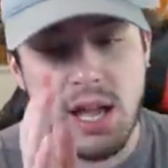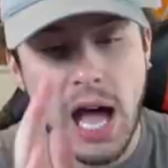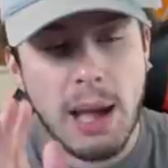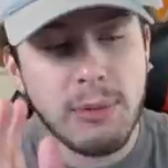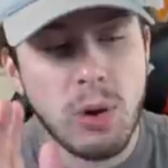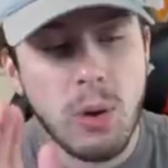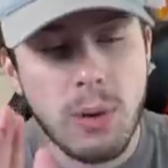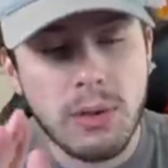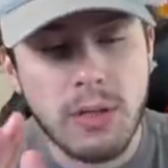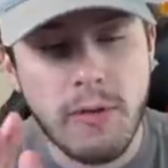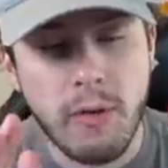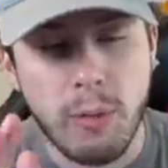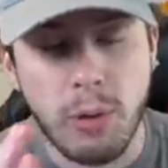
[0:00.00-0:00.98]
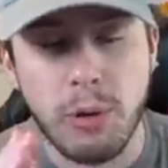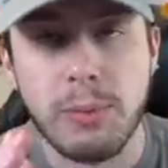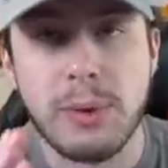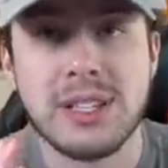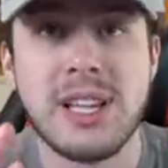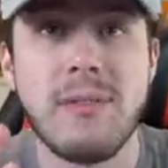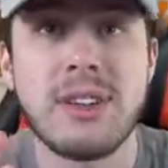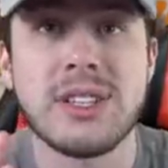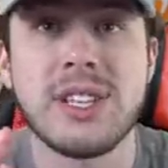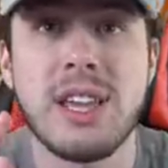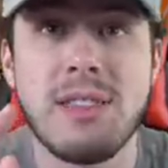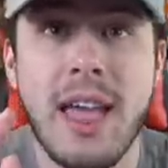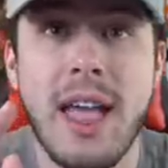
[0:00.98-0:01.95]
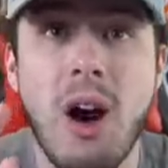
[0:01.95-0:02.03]
I'm going with Liverpool because
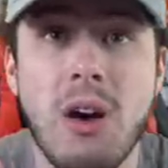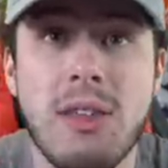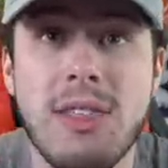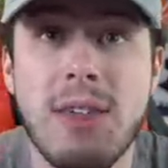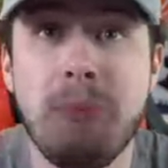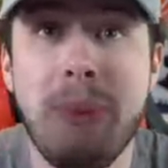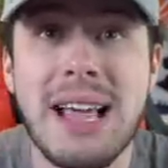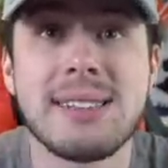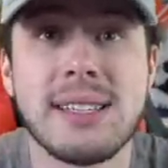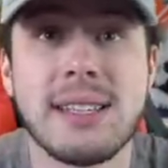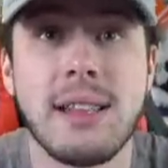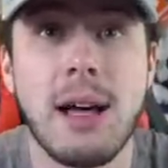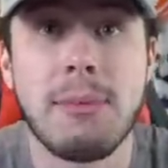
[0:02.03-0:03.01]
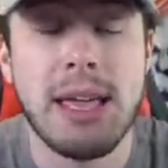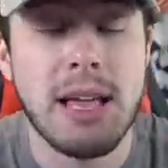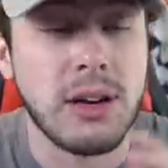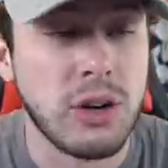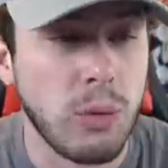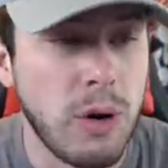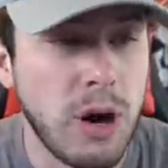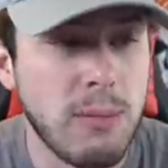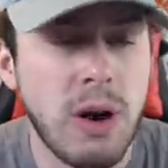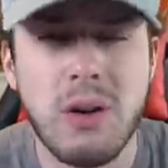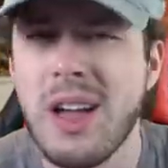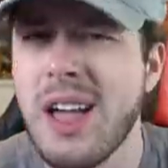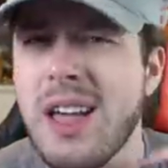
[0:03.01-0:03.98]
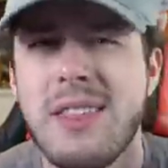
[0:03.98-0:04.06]
obviously they are the best club in career
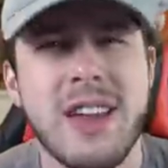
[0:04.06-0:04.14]
mode.